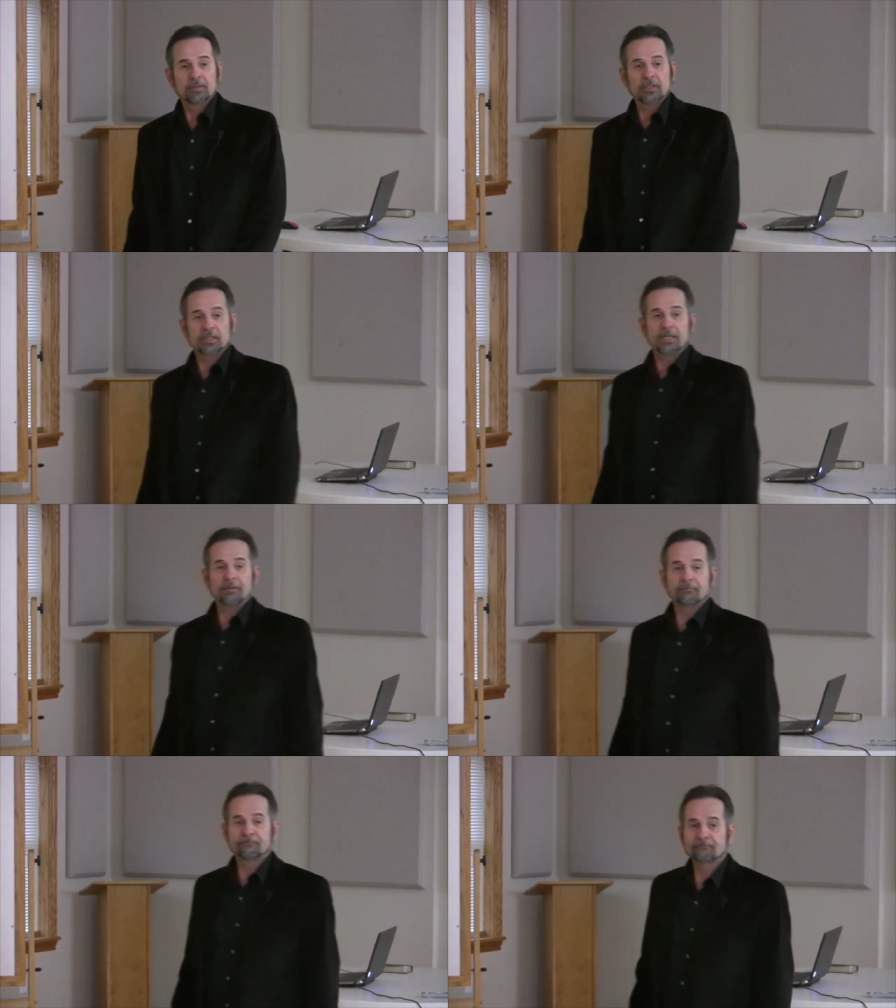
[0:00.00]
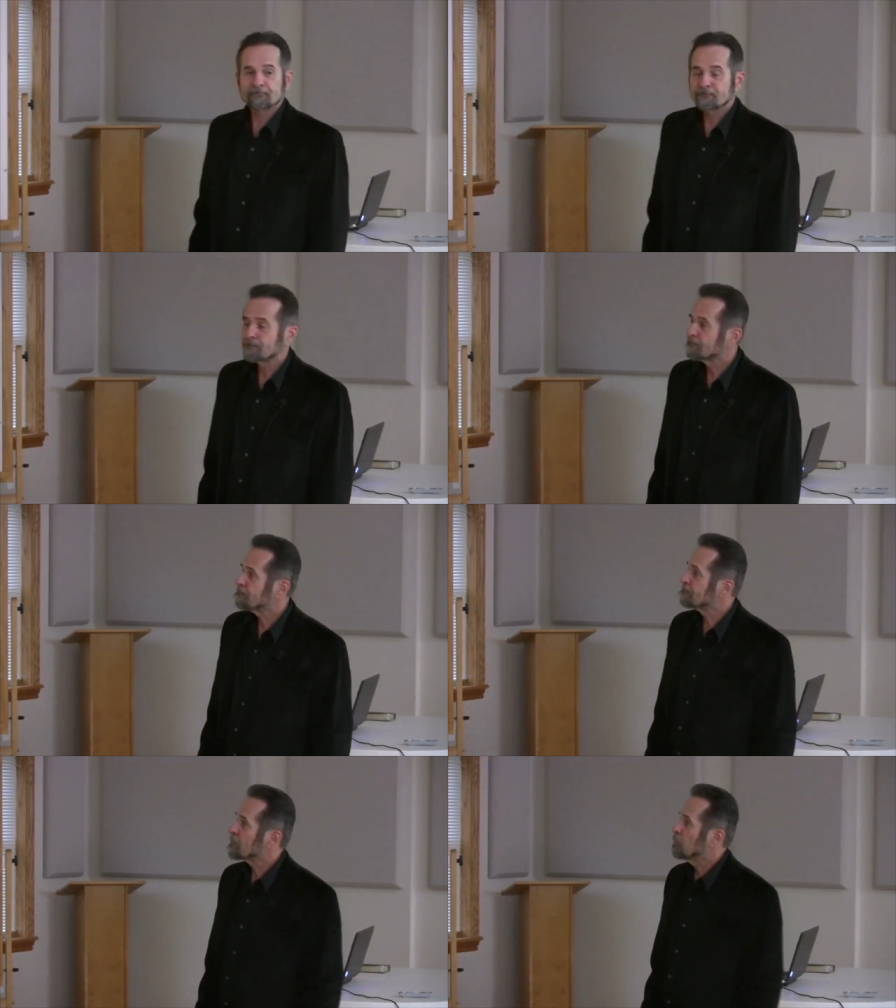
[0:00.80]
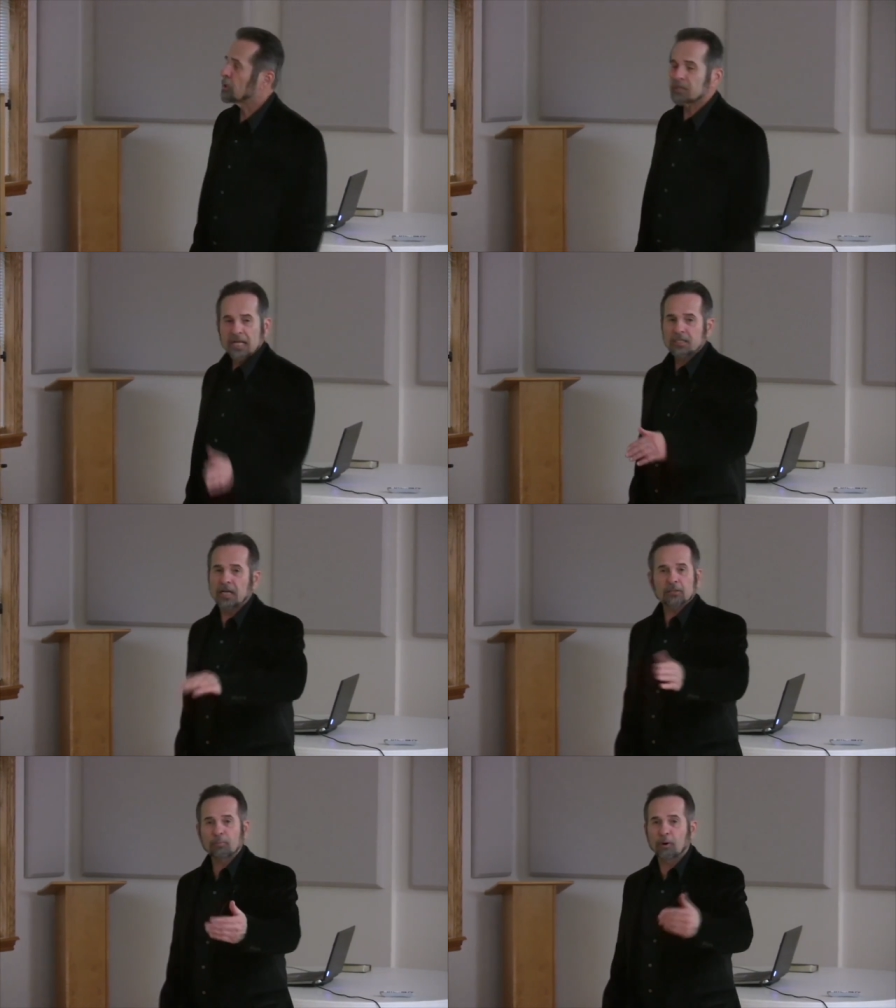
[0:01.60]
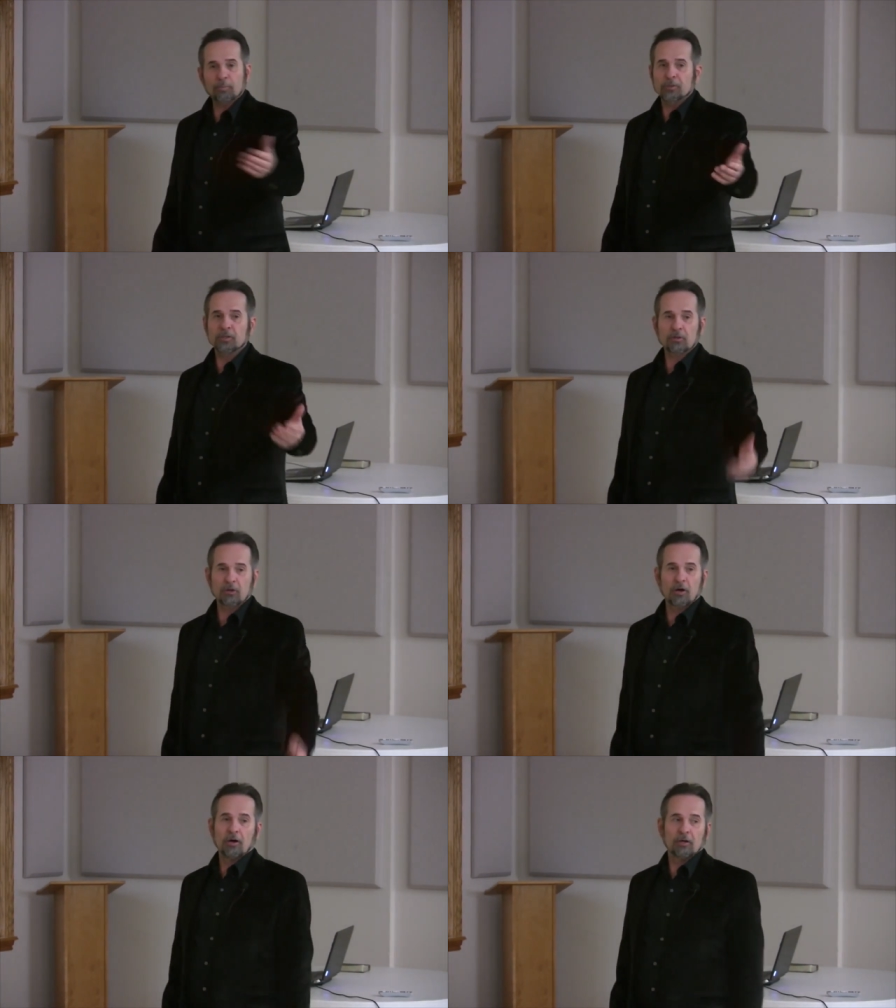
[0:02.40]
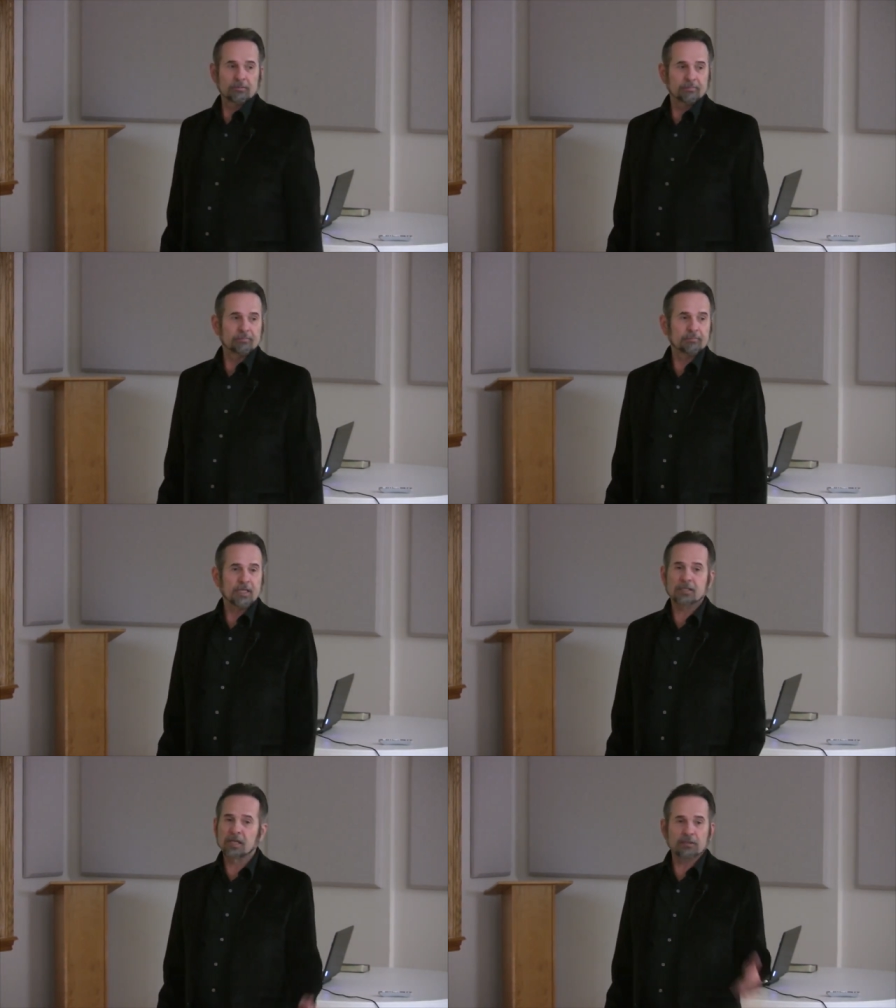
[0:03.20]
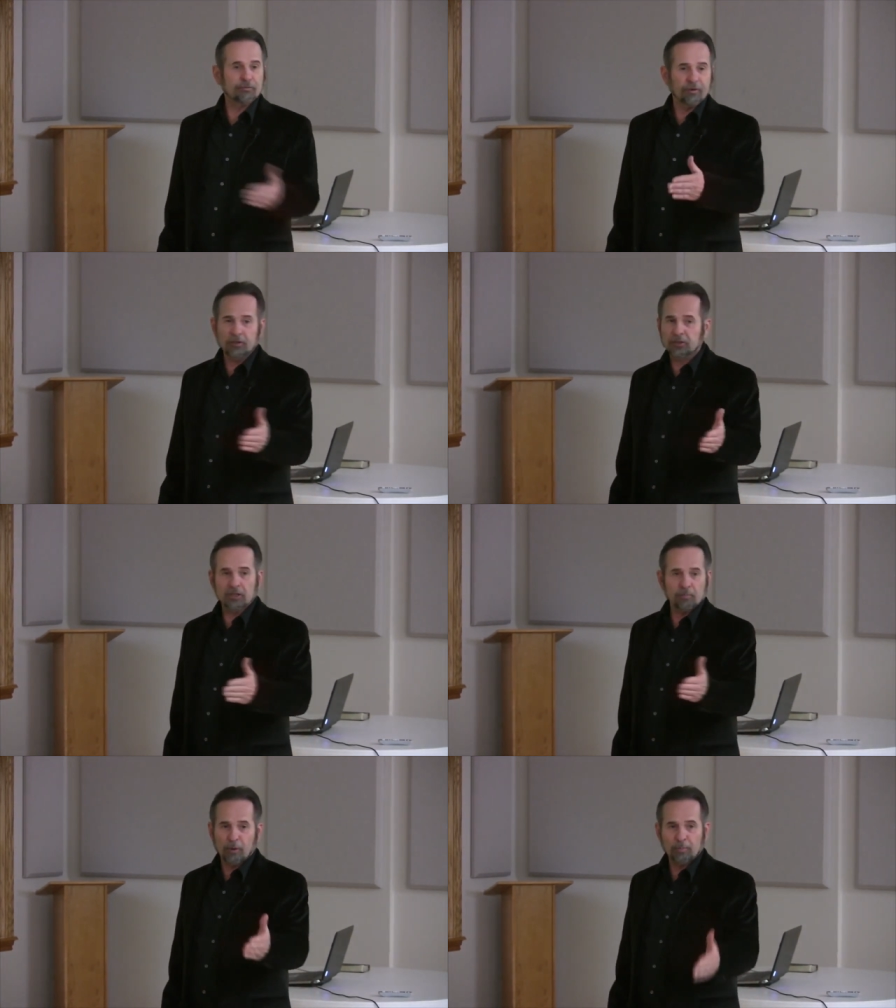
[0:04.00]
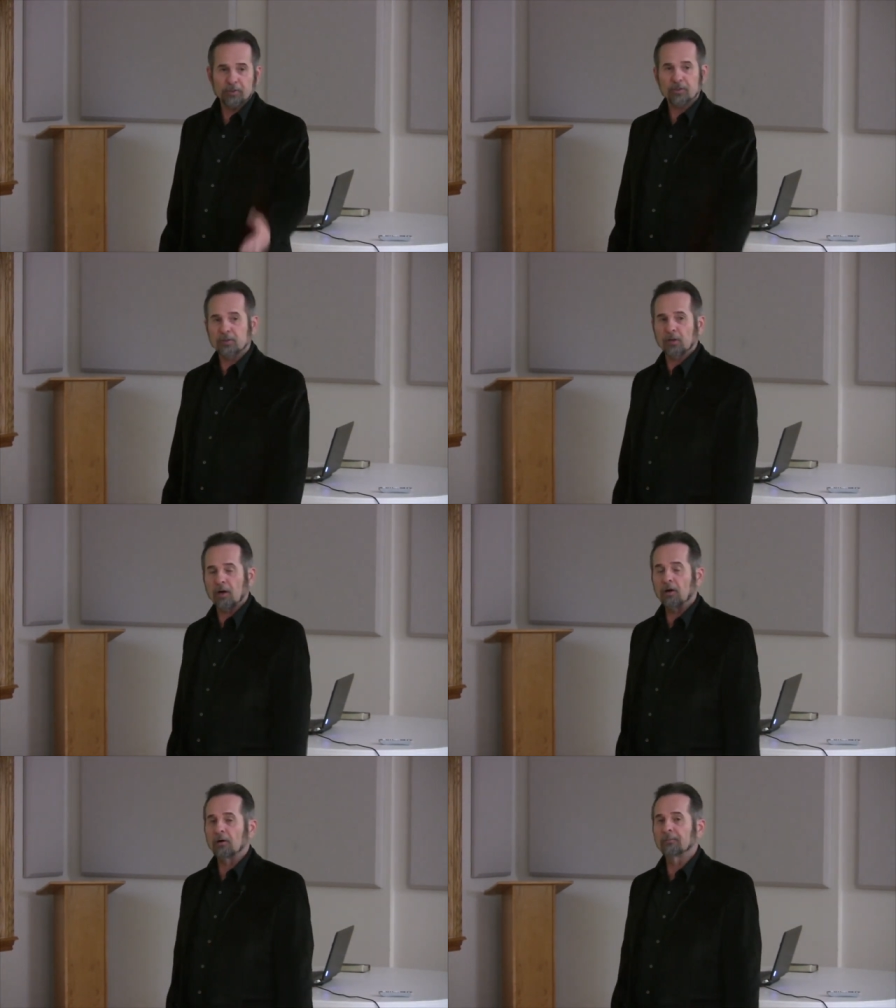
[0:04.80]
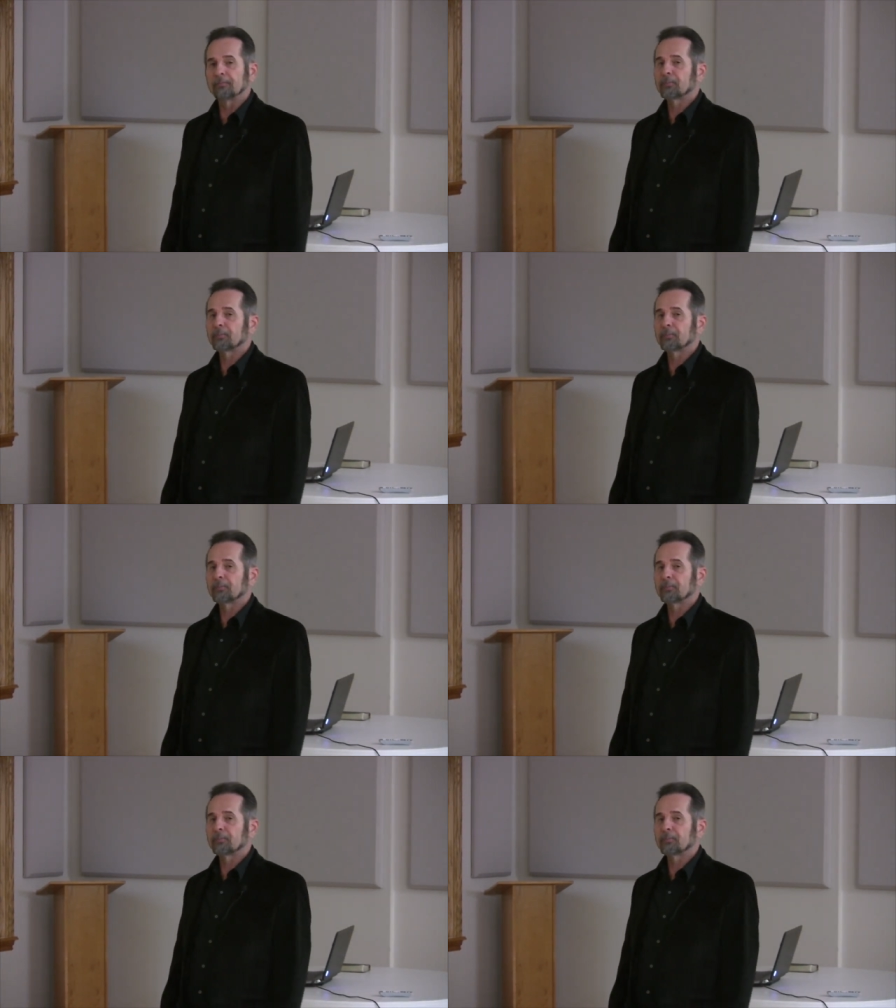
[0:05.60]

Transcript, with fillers: You see? Because that's not the purpose of the law. That's not the function and purpose of the law.